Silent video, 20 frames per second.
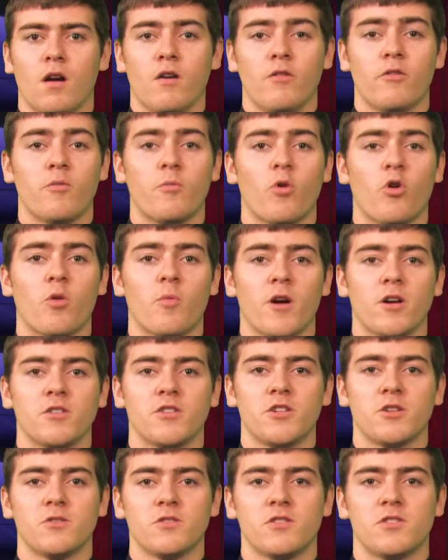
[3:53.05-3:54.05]
For more
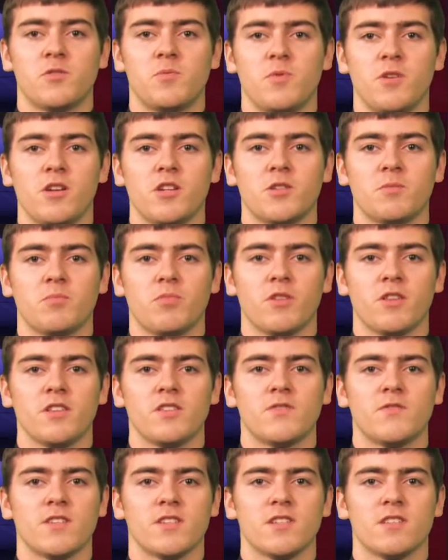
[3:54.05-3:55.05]
about Jones's speech,
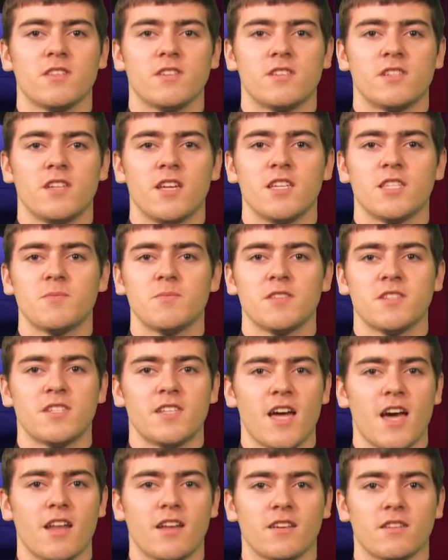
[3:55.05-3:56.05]
please visit the Statesman
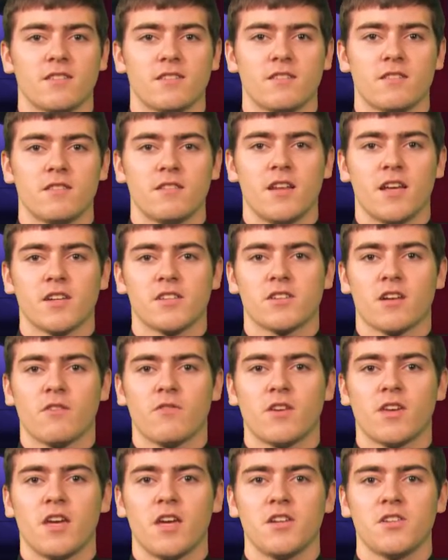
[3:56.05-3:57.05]
Status. The next
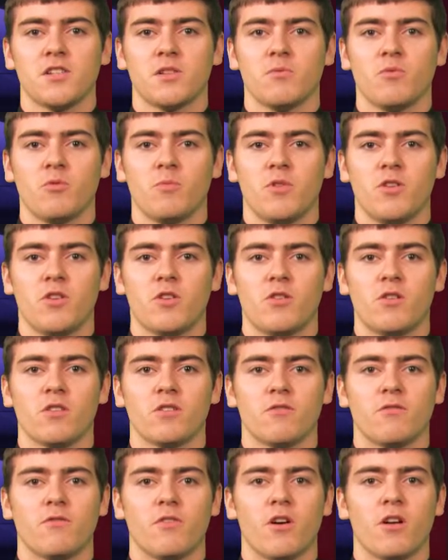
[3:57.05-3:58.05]
convocation will be during
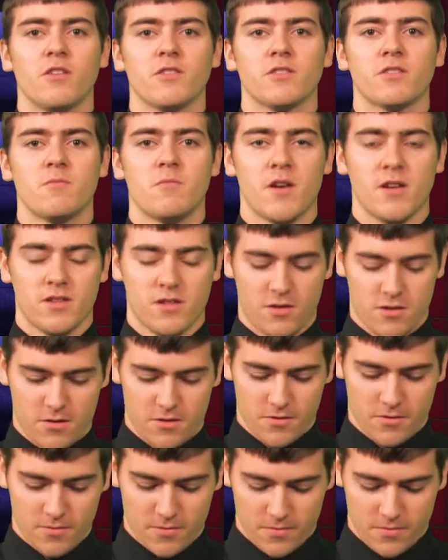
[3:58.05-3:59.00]
the fall semester.